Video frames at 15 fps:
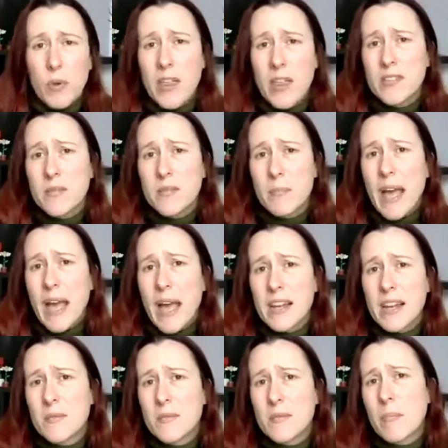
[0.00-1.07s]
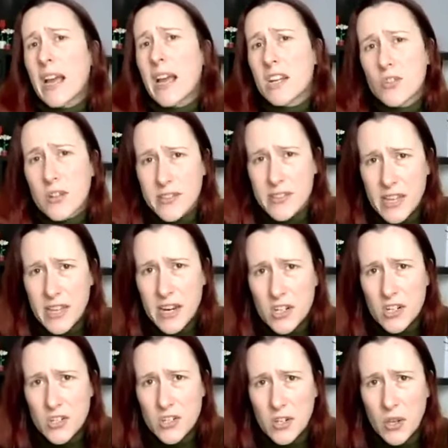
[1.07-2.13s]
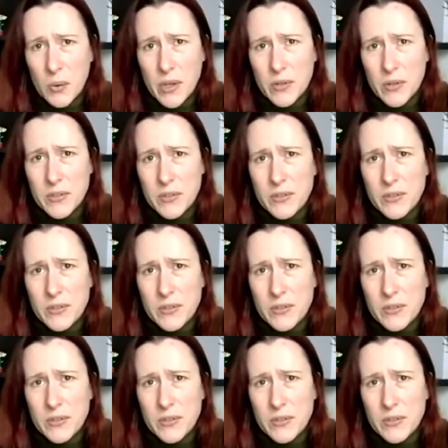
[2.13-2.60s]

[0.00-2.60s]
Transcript: where there's a back-to-back transaction going on?